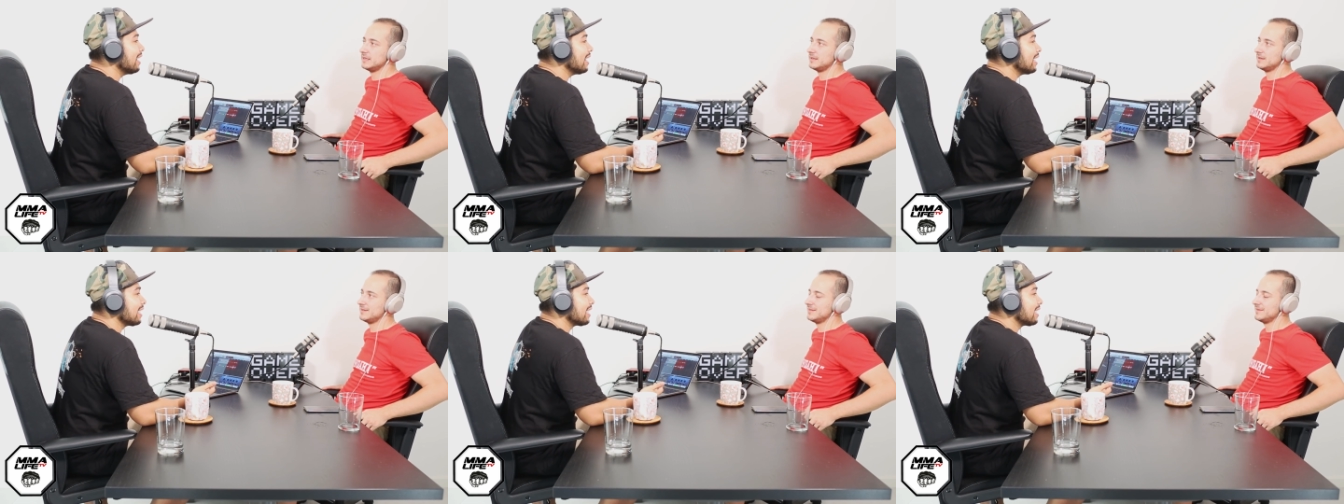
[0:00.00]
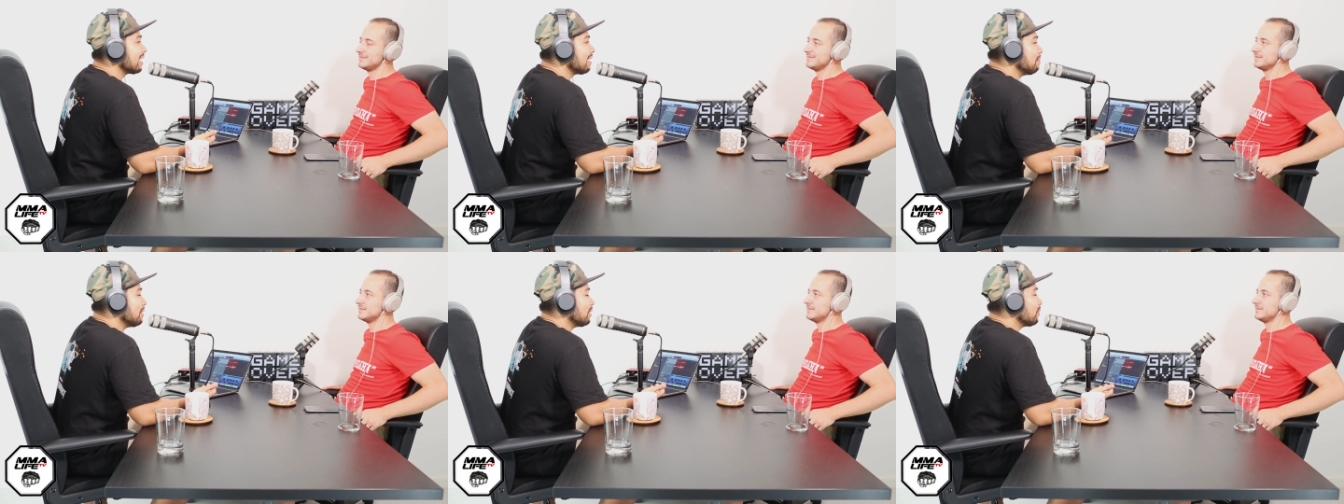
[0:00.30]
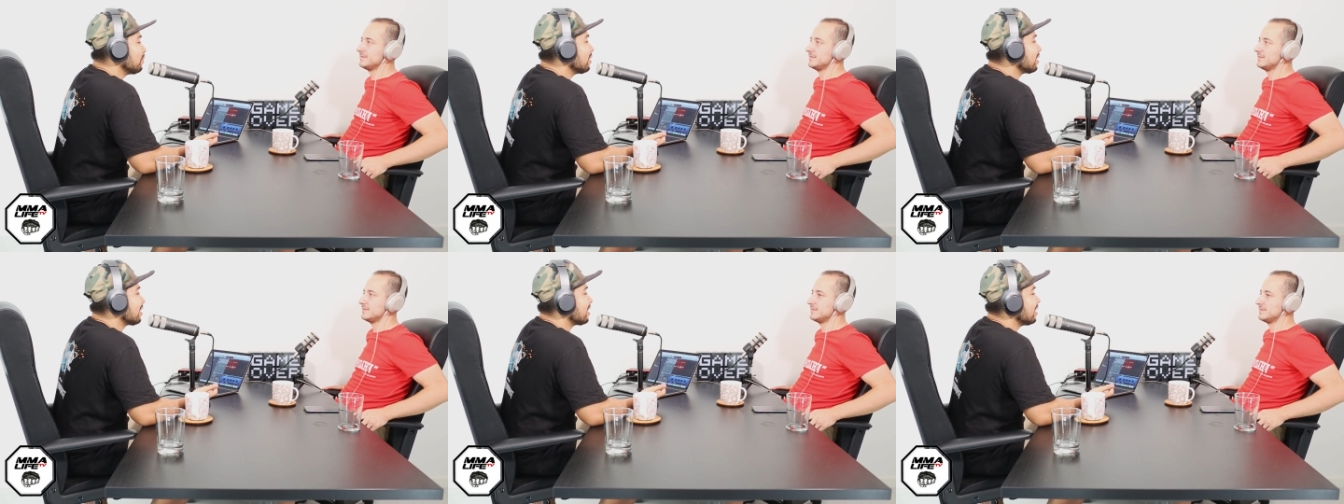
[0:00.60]
Like, I
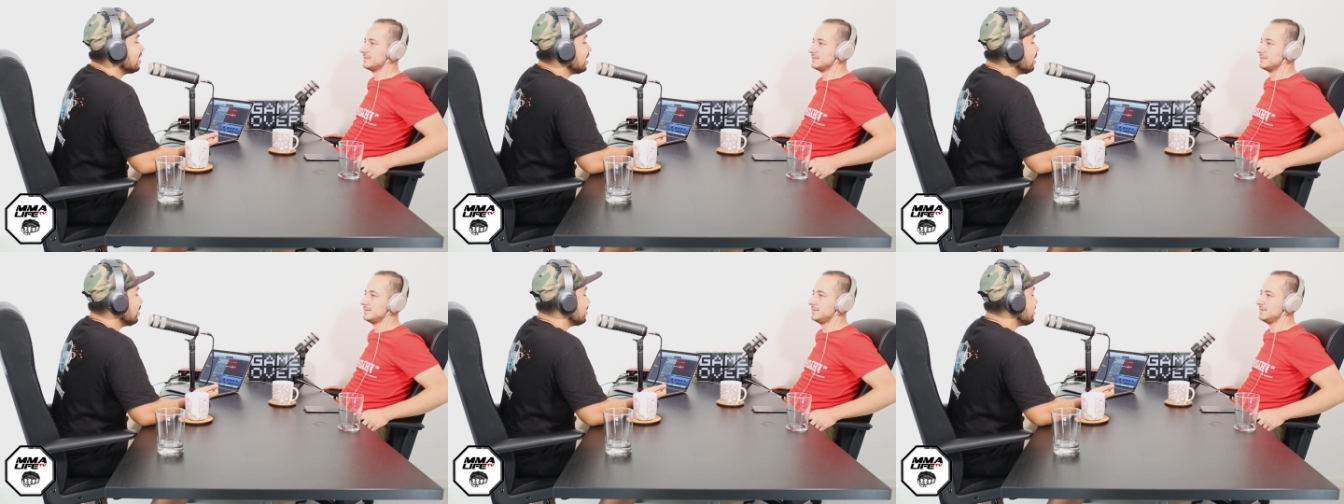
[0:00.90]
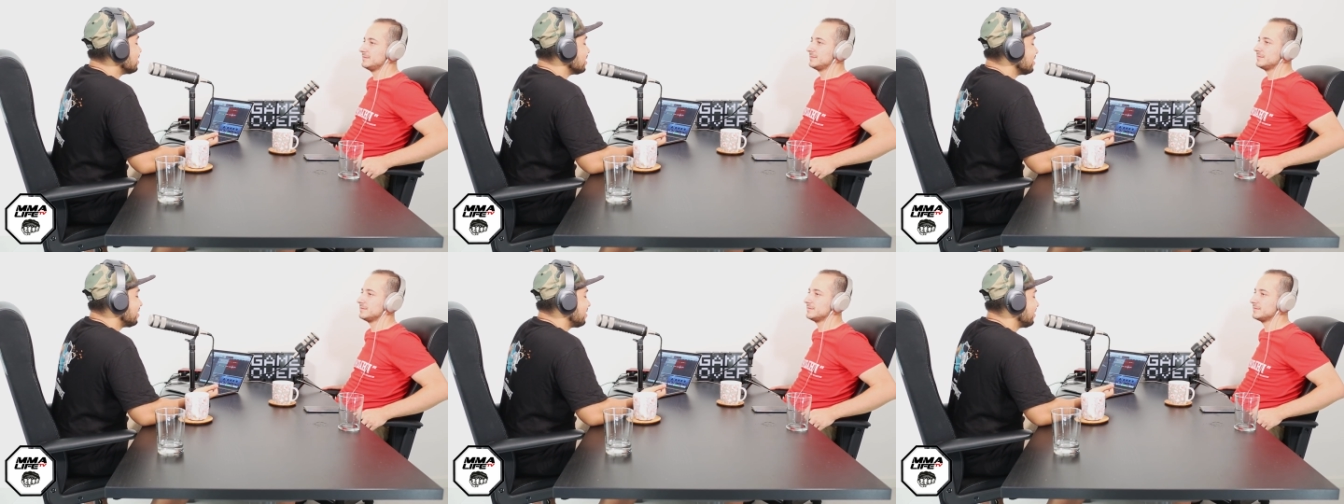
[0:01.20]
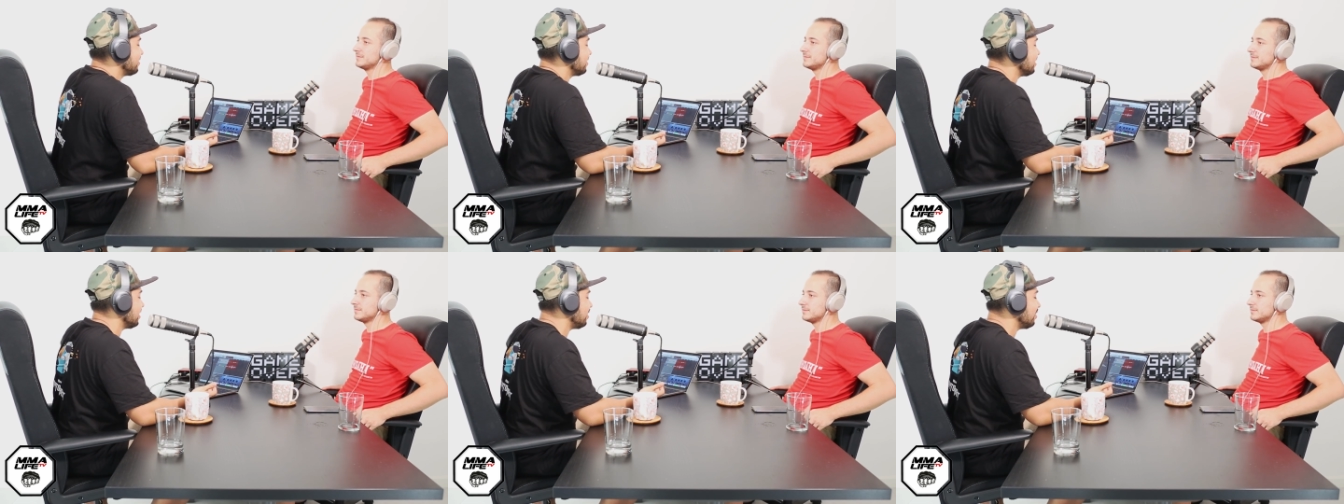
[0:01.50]
mean, what, Canelo is just
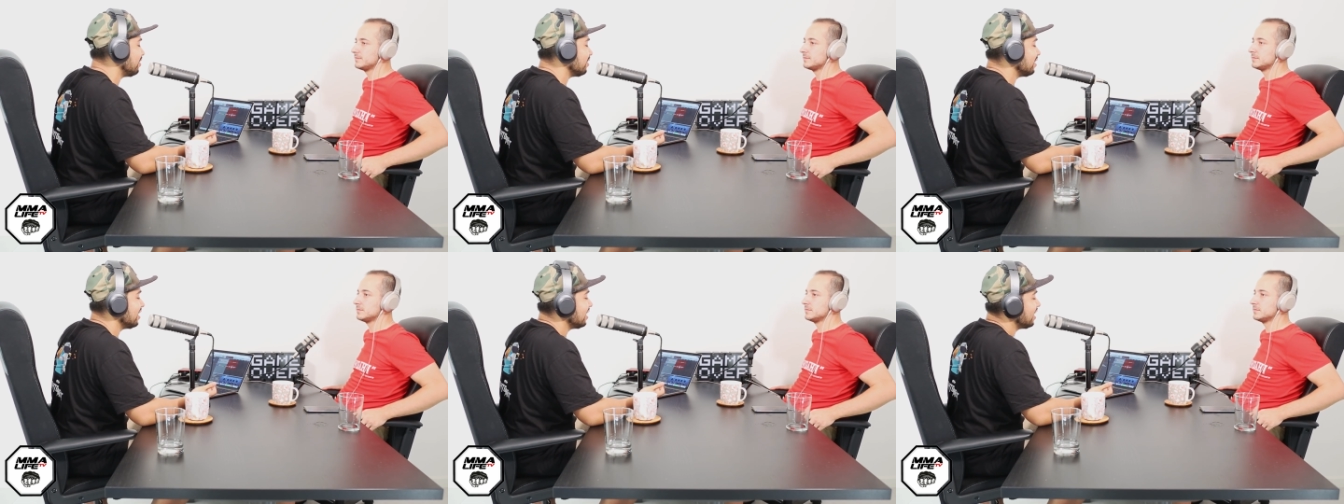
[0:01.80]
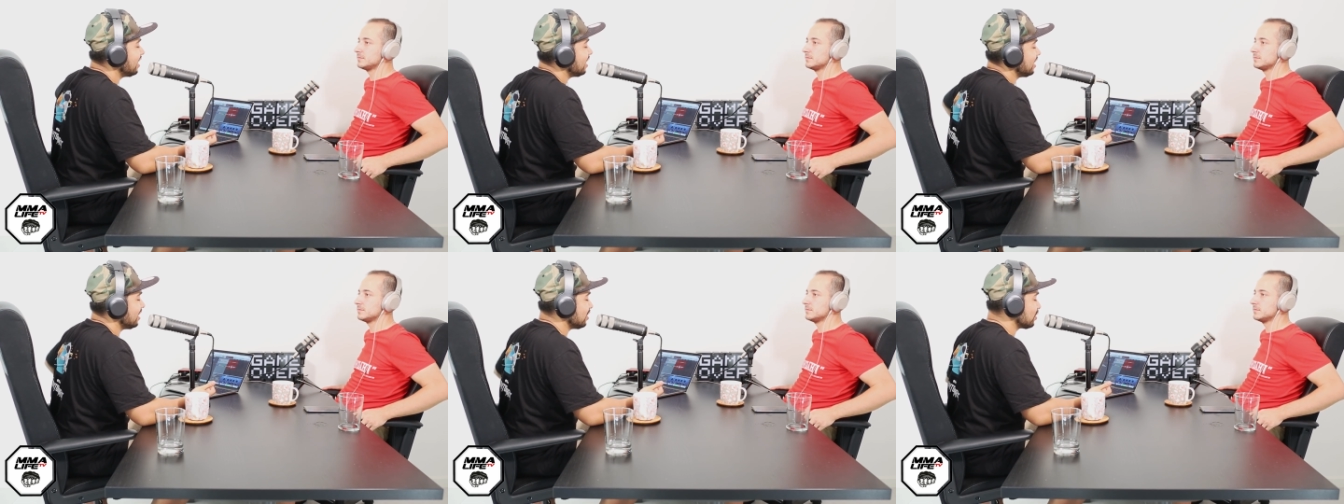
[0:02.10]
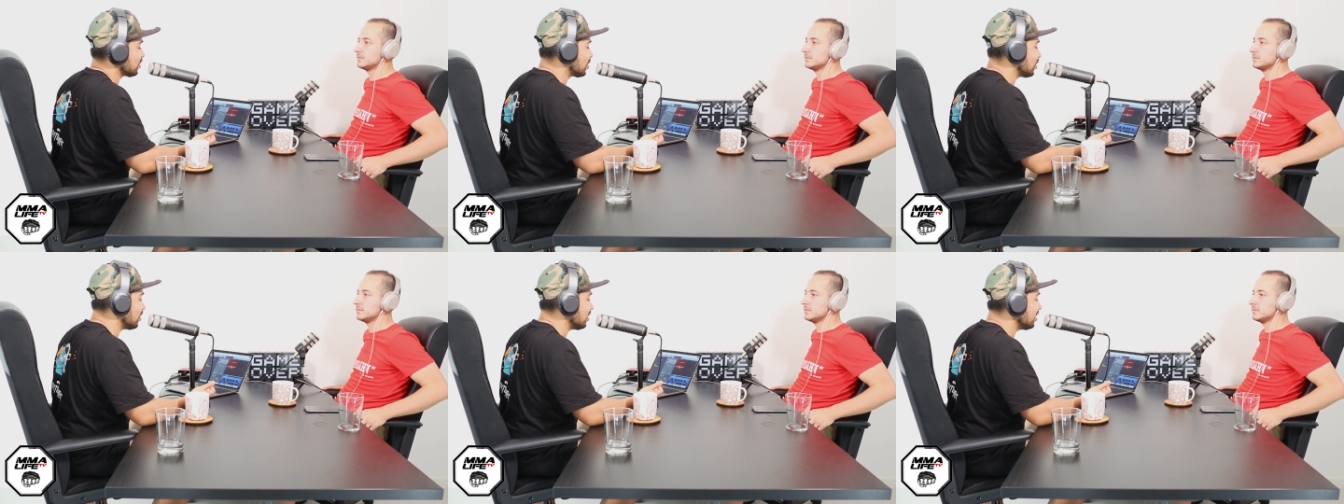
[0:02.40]
I don't.
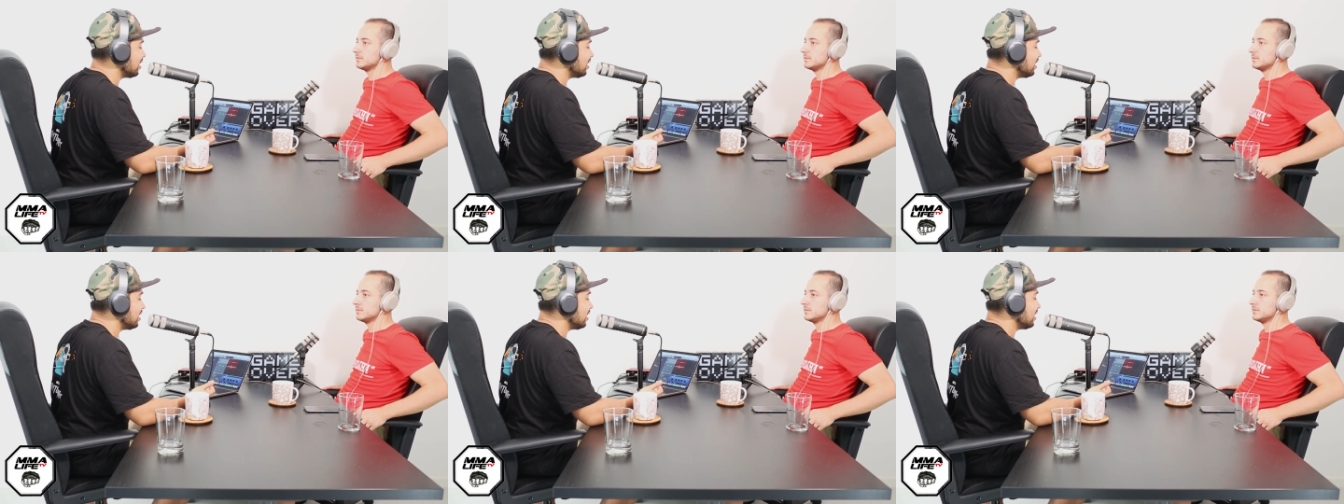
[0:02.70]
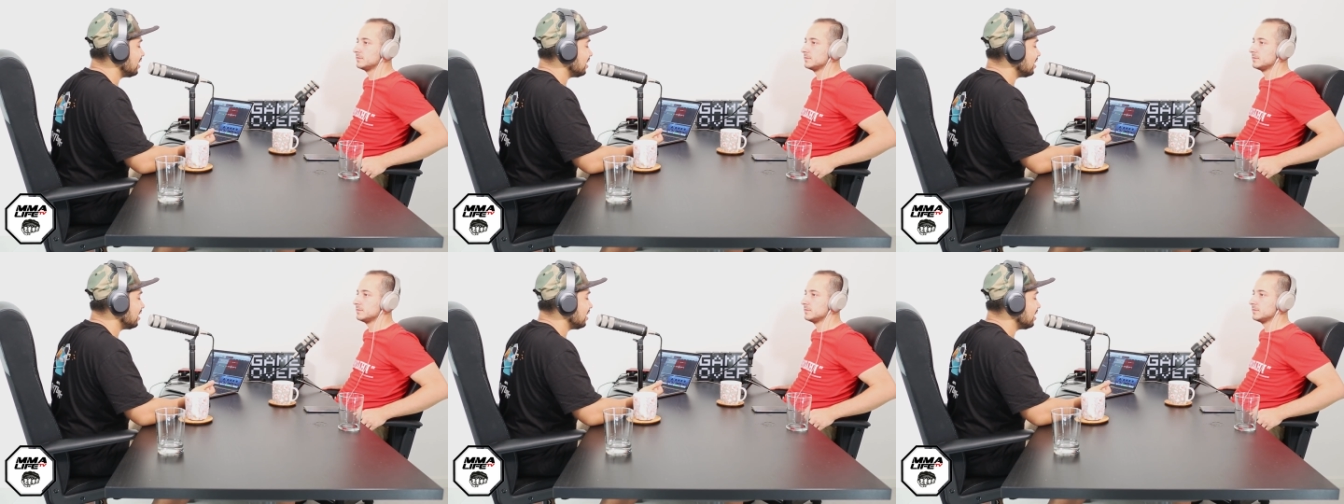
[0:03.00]
He's good.